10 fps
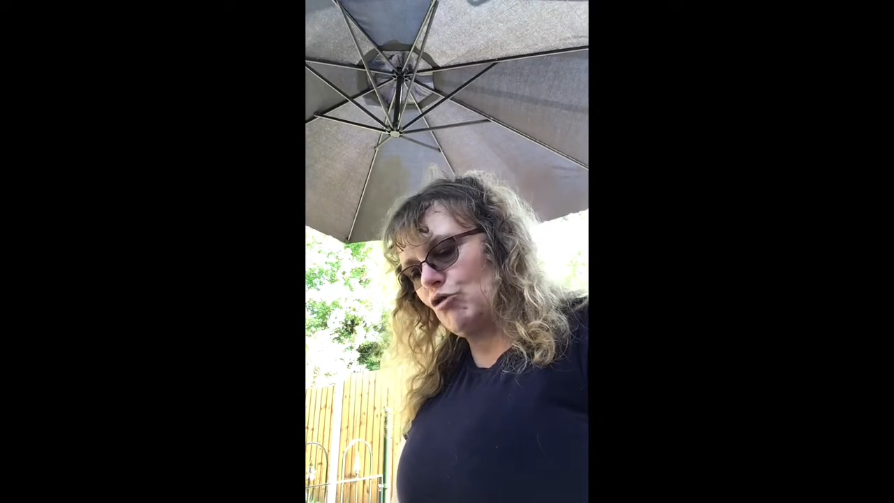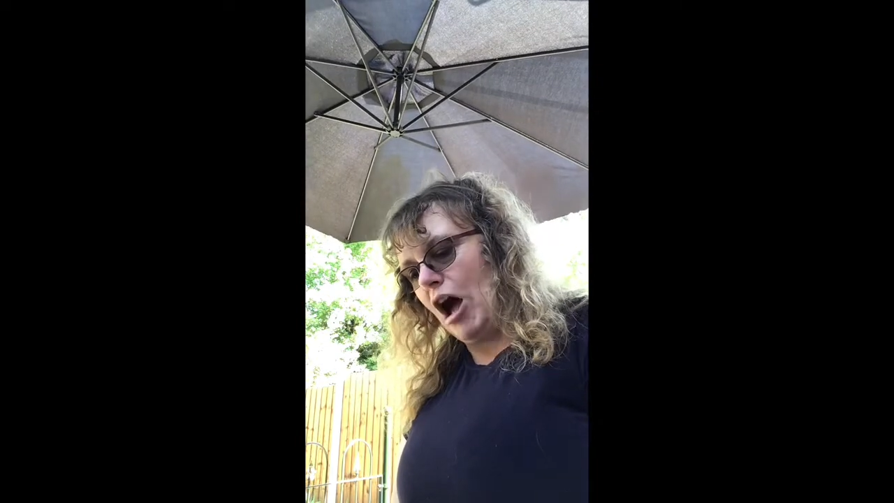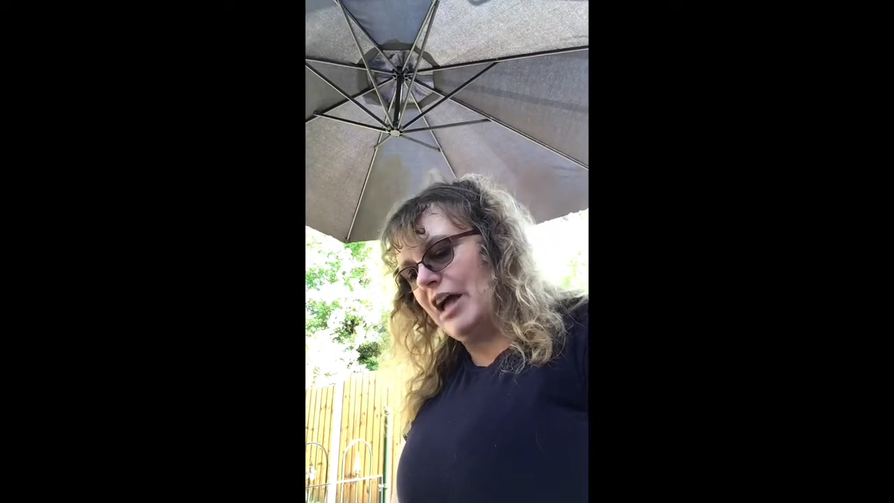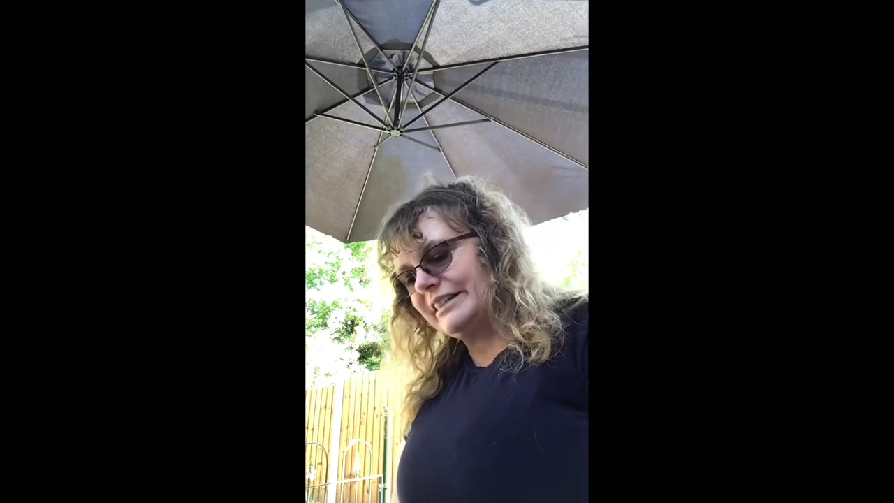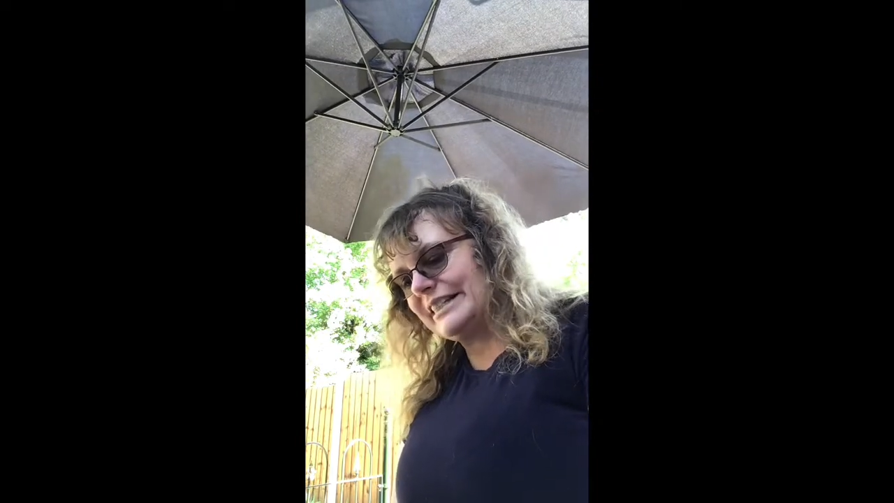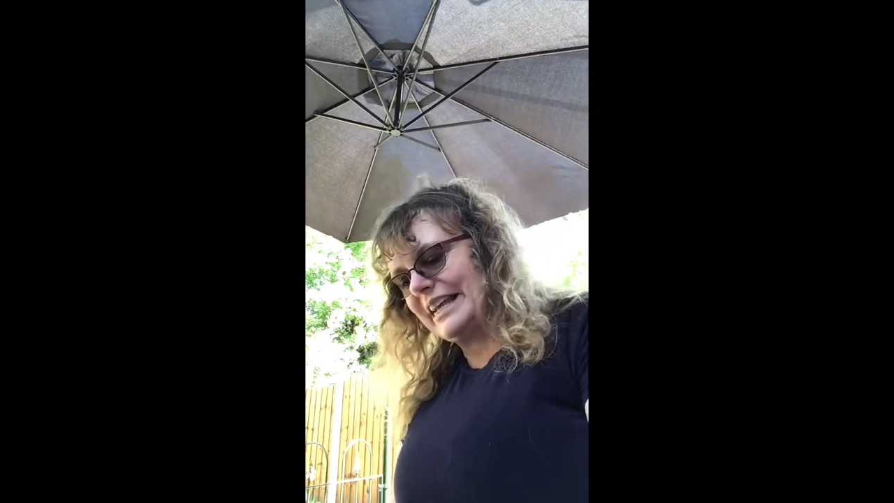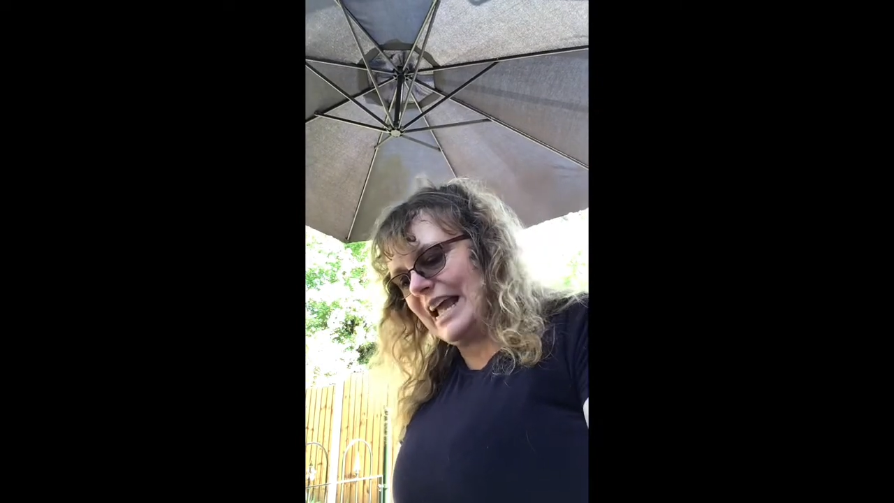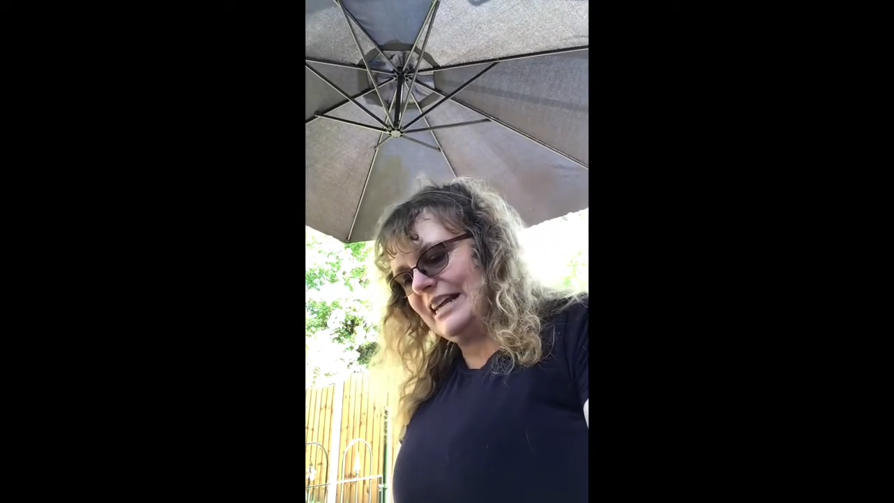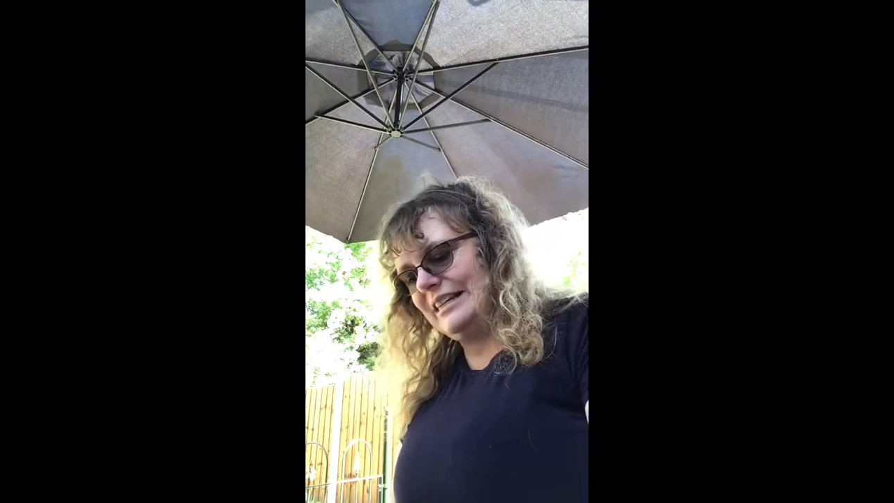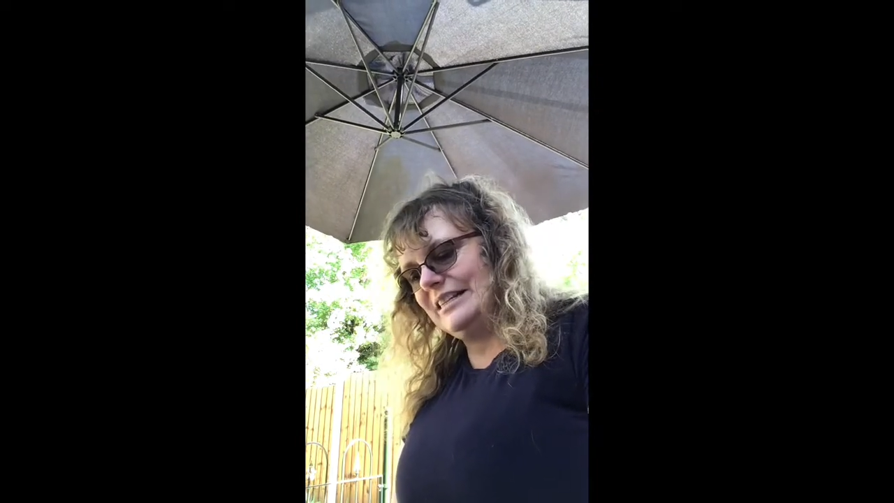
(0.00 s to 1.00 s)
right
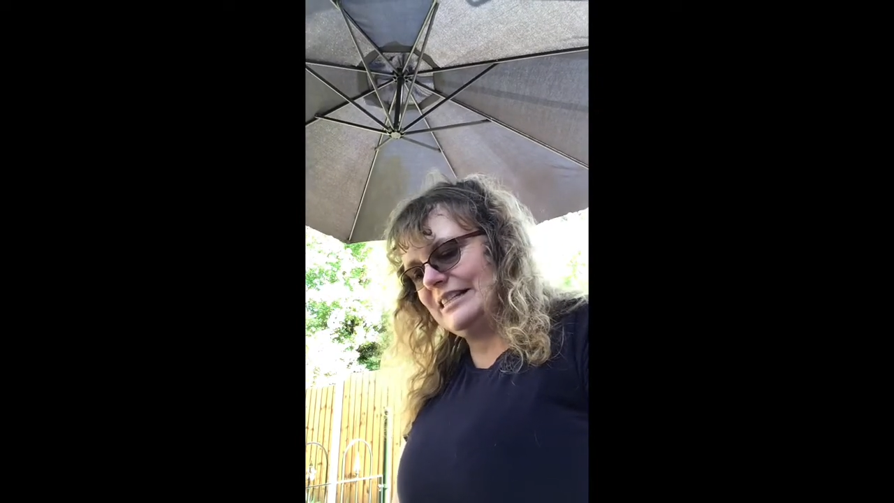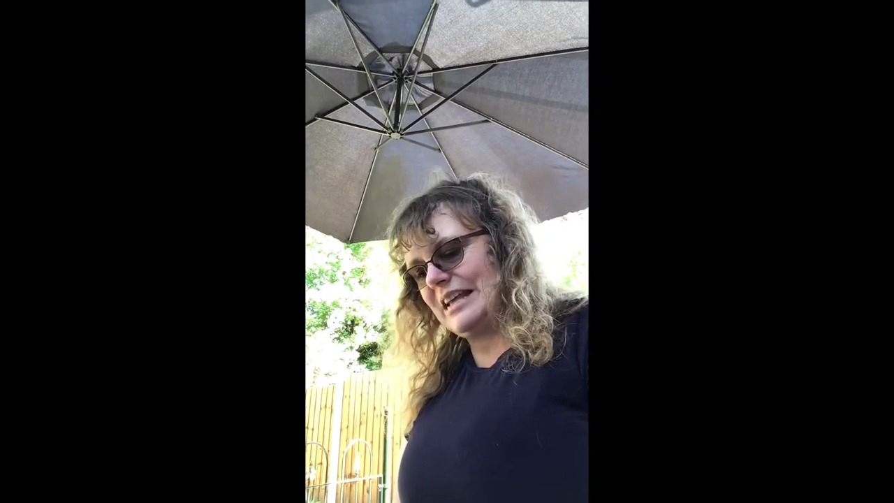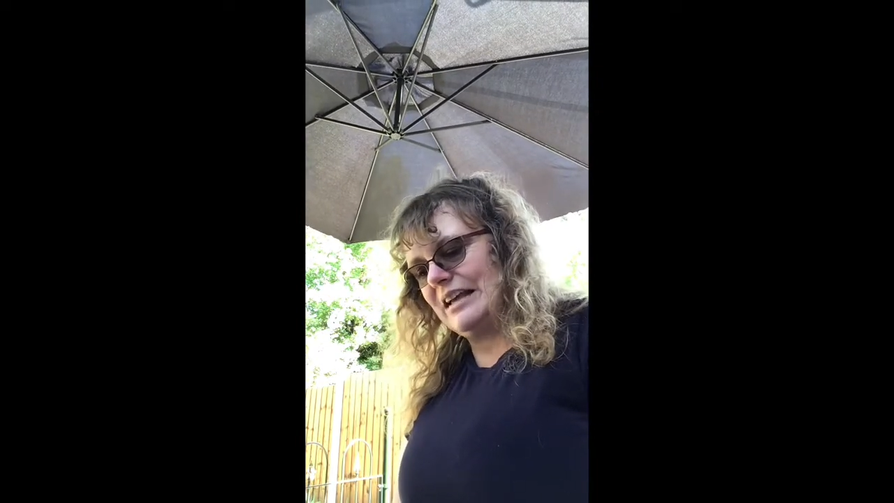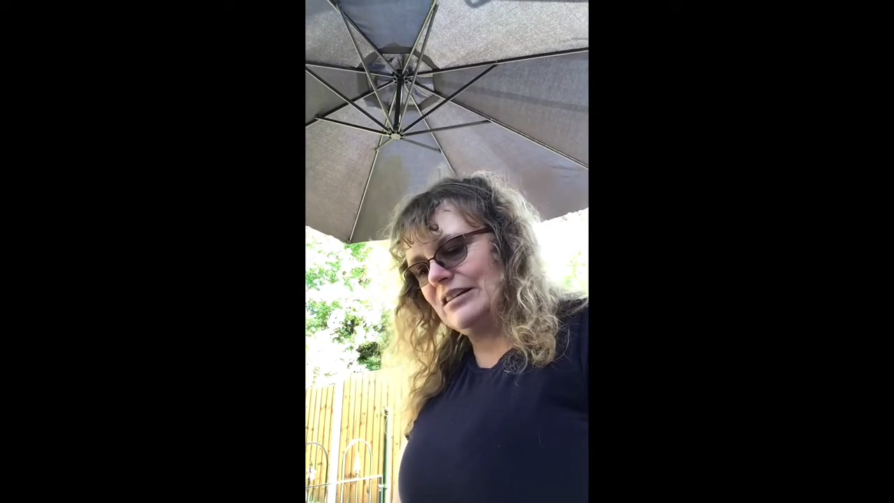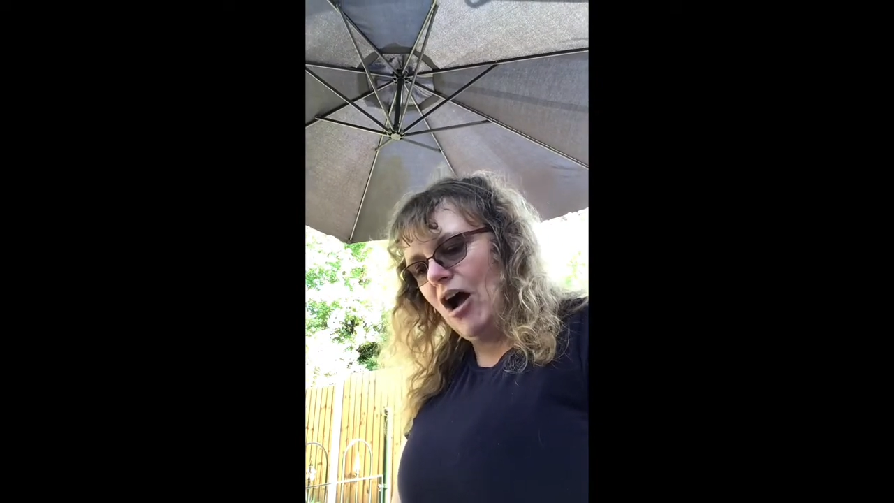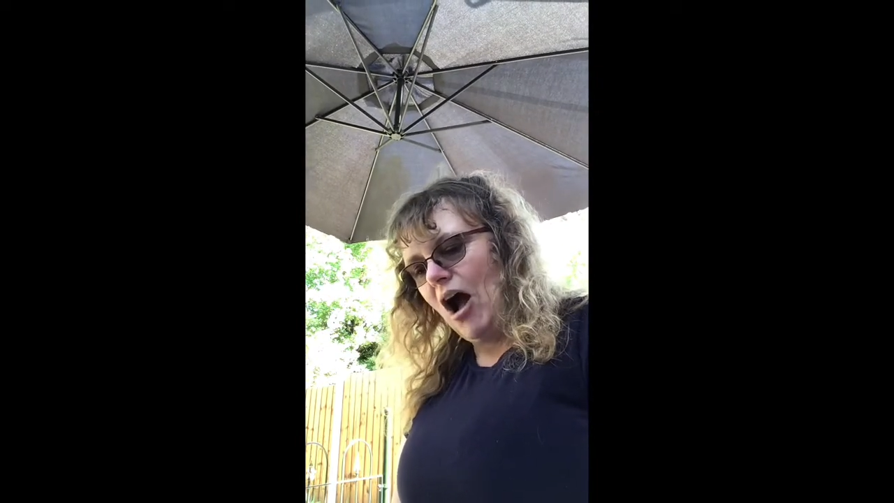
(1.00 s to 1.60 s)
again, he said.